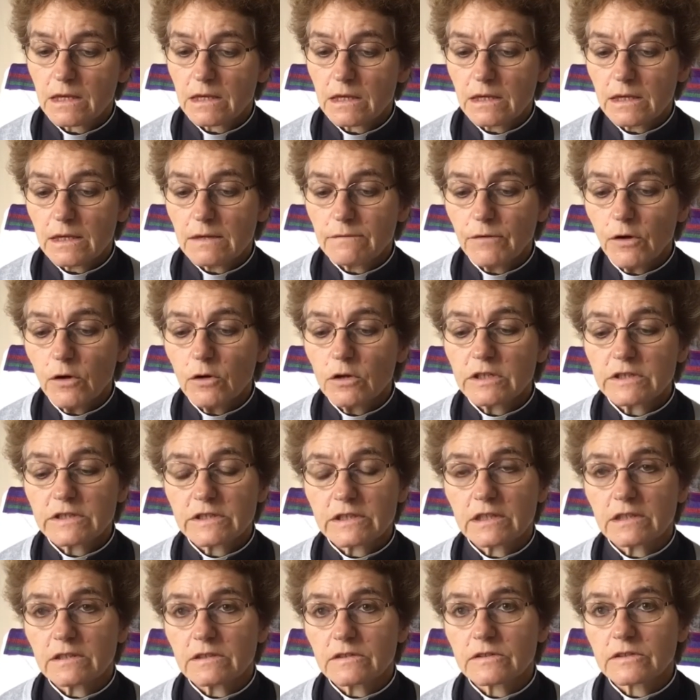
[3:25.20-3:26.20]
He
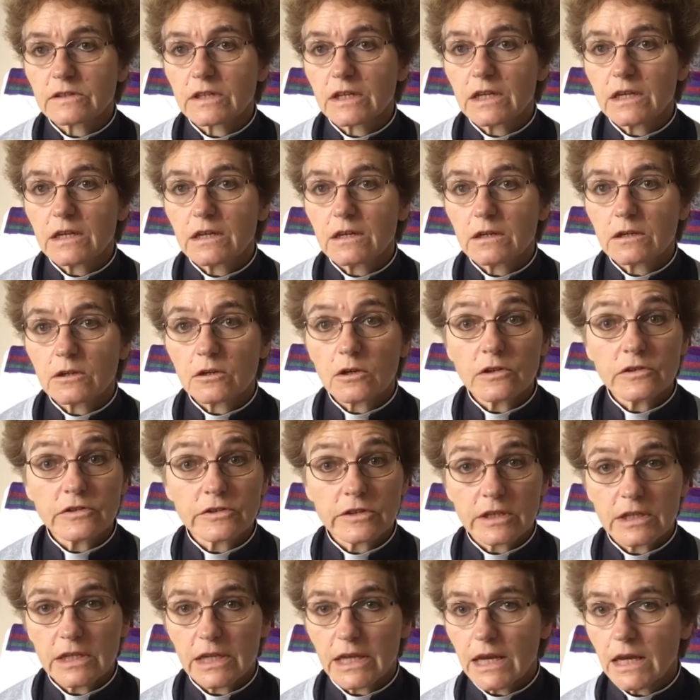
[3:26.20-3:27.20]
focuses
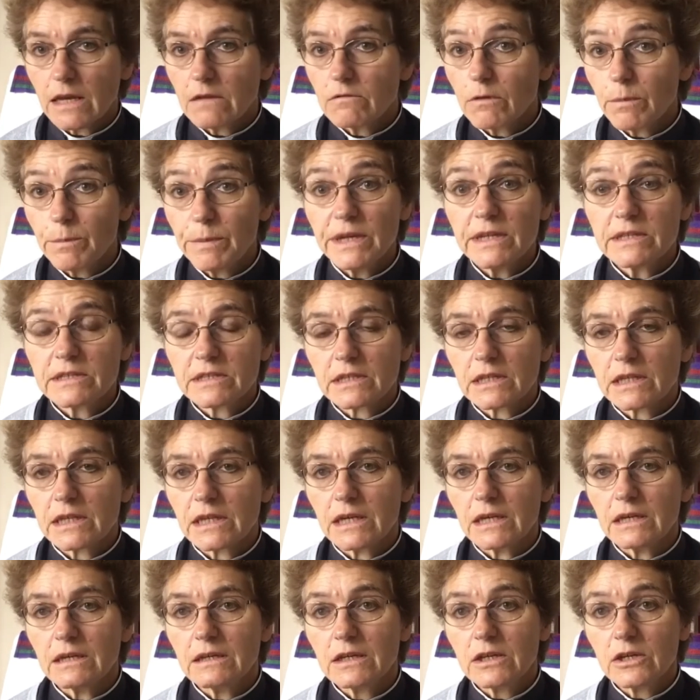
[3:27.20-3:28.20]
constantly,
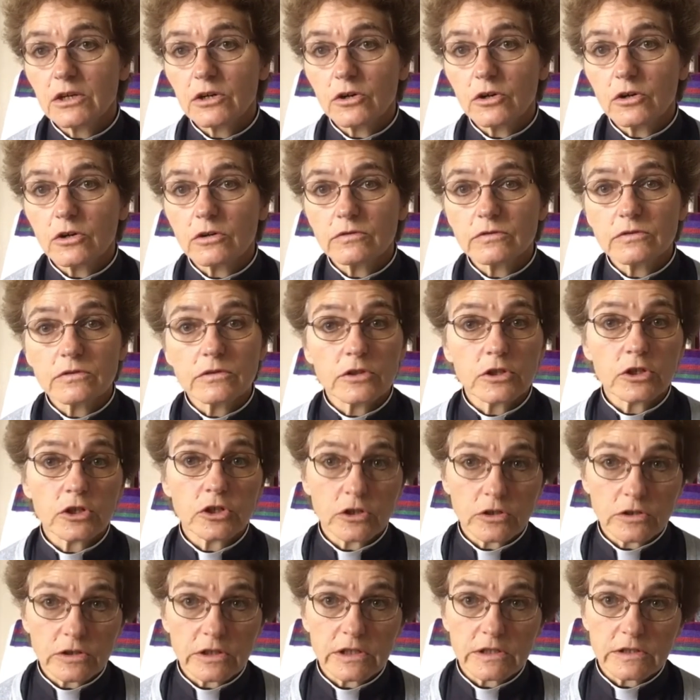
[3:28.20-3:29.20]
repeatedly, on the
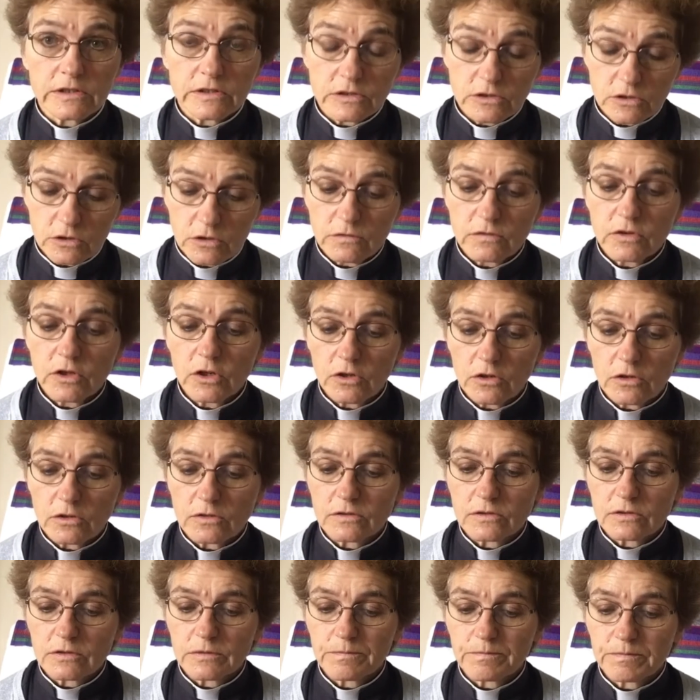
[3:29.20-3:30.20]
goodness of
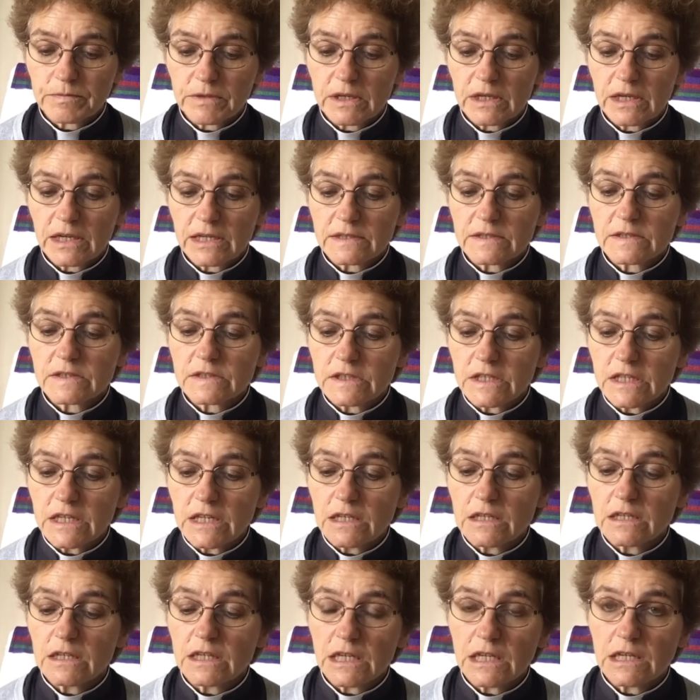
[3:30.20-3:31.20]
God, as
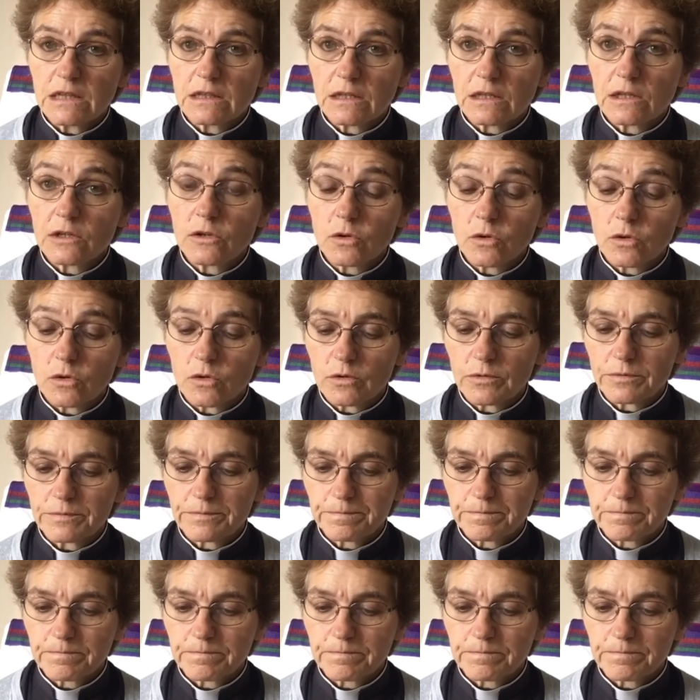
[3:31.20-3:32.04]
seen in the law.